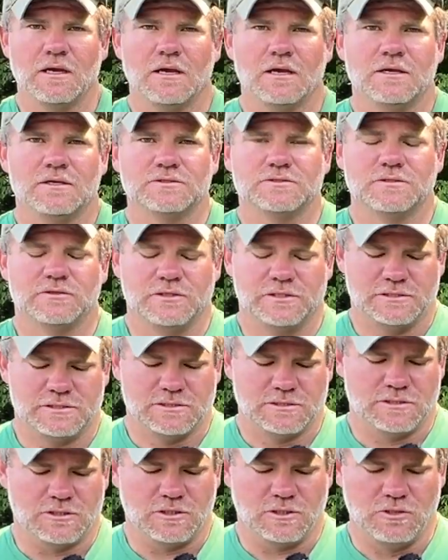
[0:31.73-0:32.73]
So this is
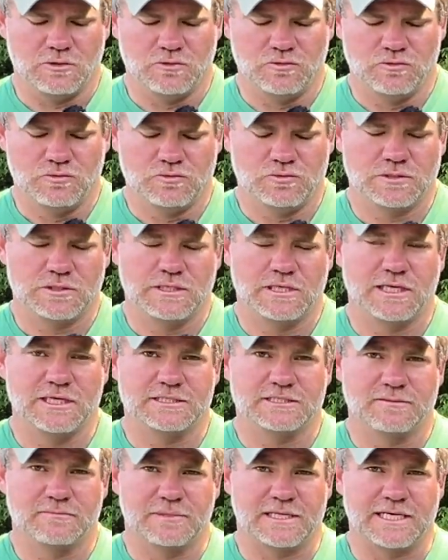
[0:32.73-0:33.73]
the Lose
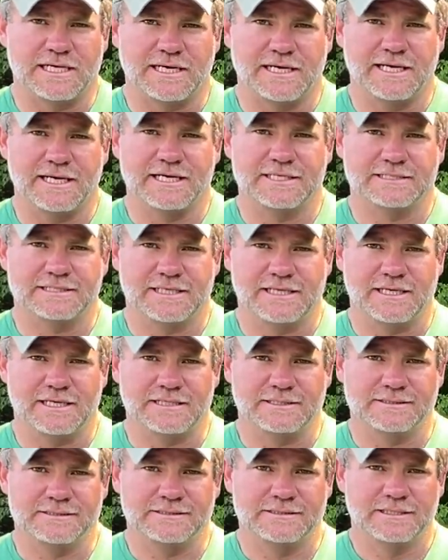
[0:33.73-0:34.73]
Custom Lite
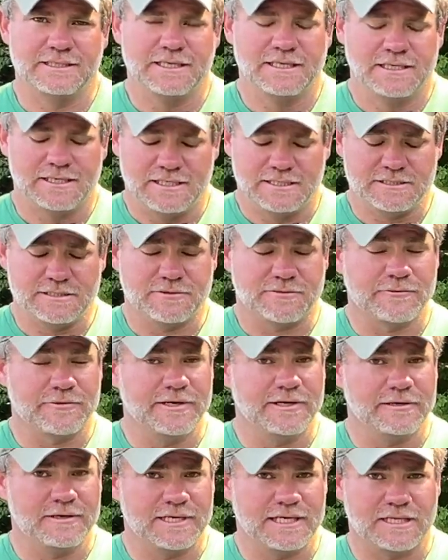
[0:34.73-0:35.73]
SS. This is a
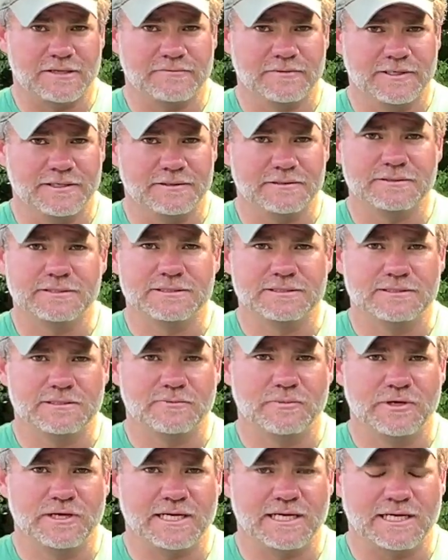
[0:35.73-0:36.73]
$300 reel, so this is a
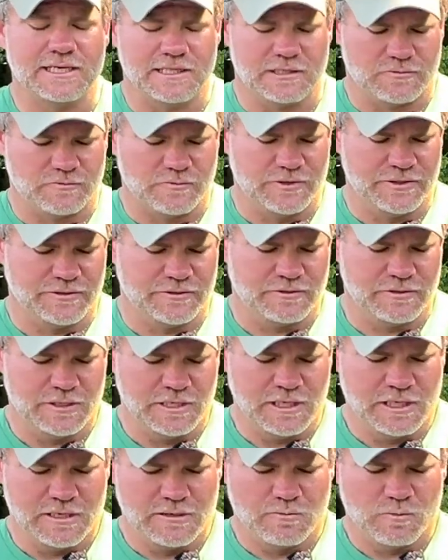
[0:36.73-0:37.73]
pretty high dollar reel.
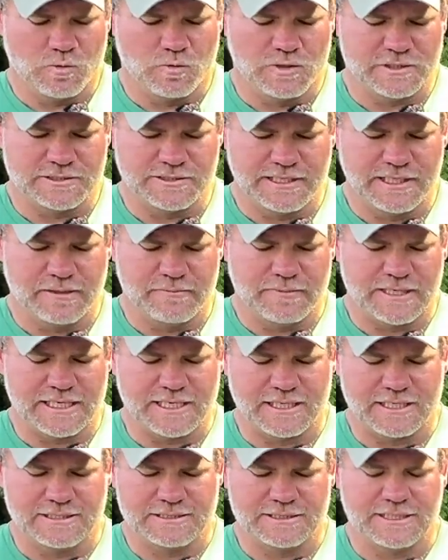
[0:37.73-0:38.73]
But what's neat about it
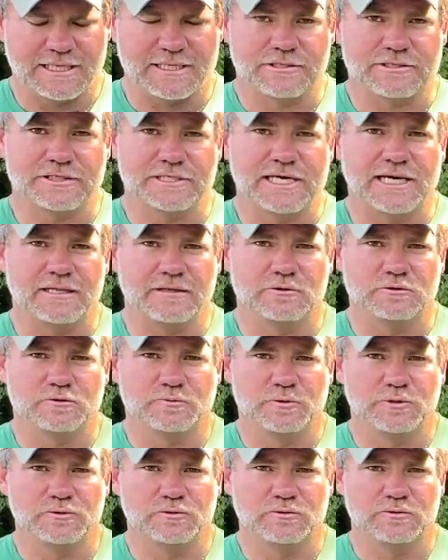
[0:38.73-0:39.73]
is it's got a shallow
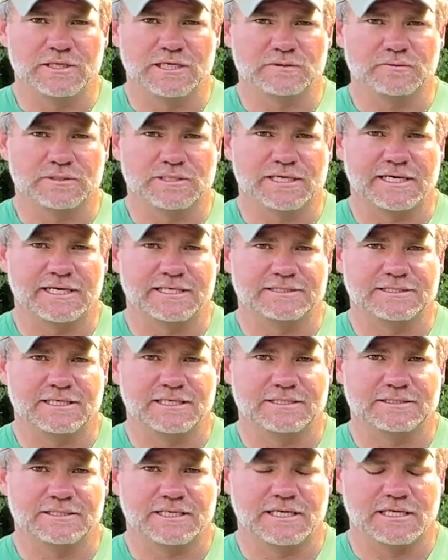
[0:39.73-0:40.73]
spool, and that's what the
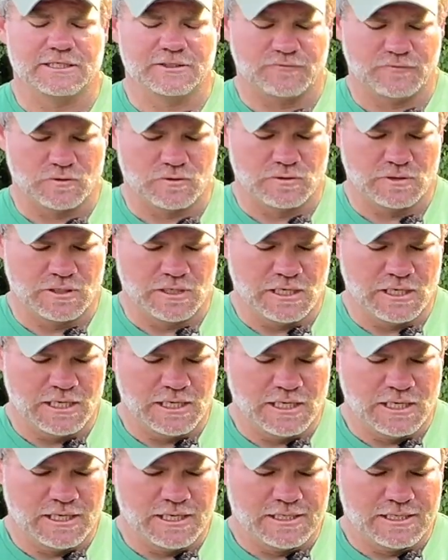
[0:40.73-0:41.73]
SS stands for.
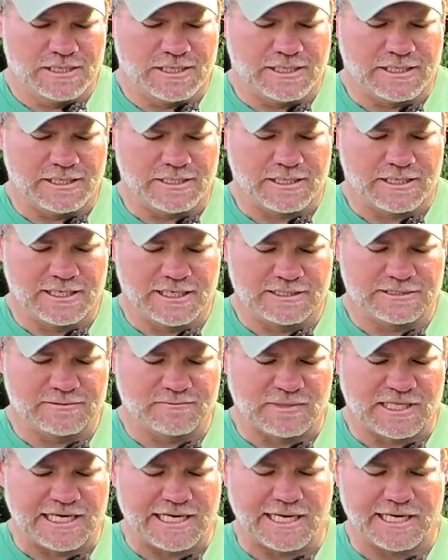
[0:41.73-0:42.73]
The Custom
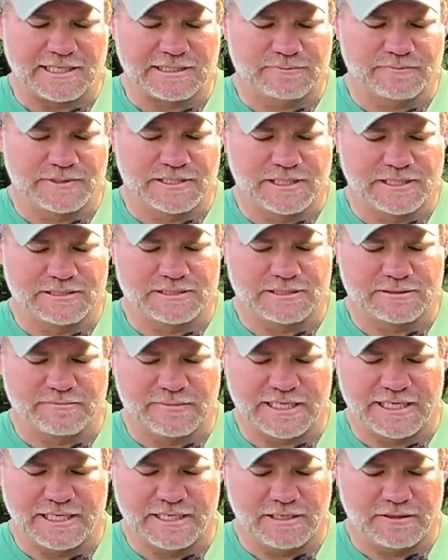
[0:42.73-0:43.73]
Lite is because
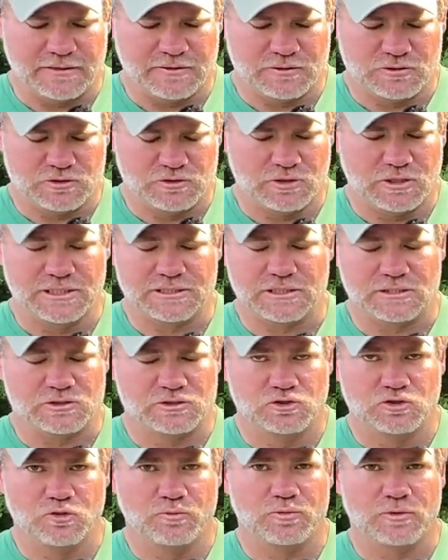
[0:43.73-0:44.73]
it's a
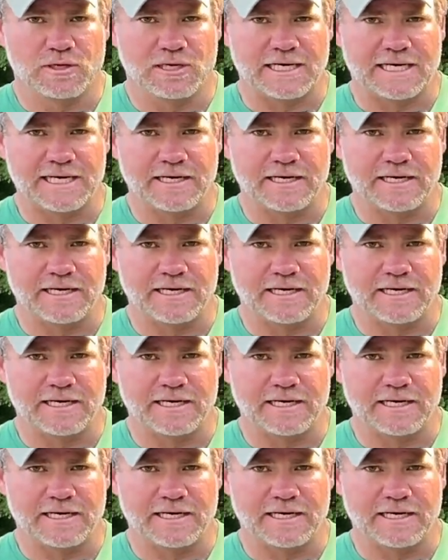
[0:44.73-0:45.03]
super light